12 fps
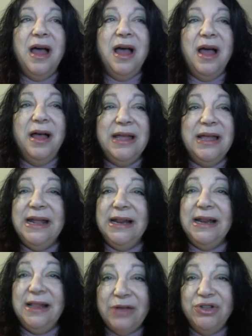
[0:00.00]
It
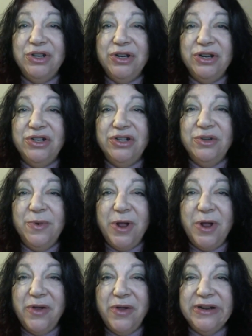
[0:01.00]
allows you to do
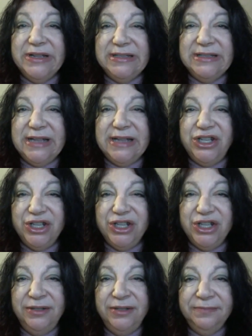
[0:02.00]

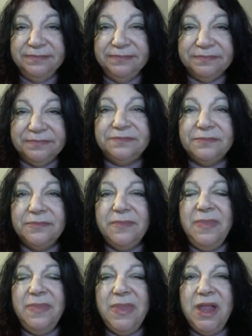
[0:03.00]
prioritization.
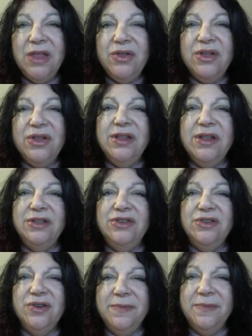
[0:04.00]
You can either
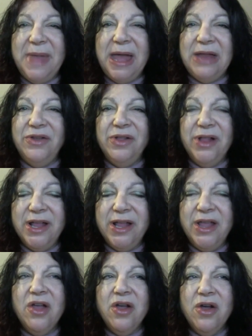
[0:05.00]
do it manually,
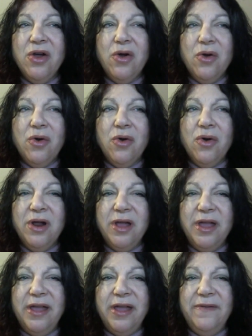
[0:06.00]
or
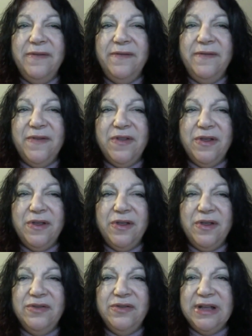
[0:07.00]
if
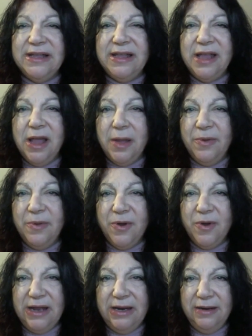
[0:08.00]
you take the
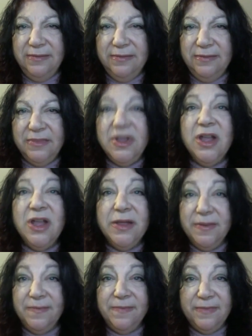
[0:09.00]
upgrade.
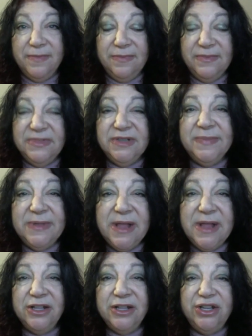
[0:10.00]

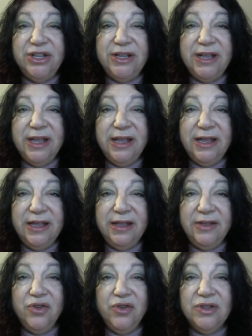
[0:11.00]
Simpleology,
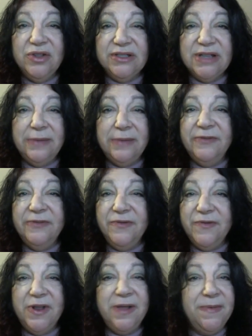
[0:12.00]
you can sign up for
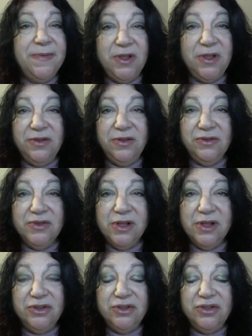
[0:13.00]
free. You can use
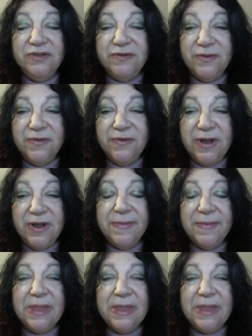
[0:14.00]
all their tools for free.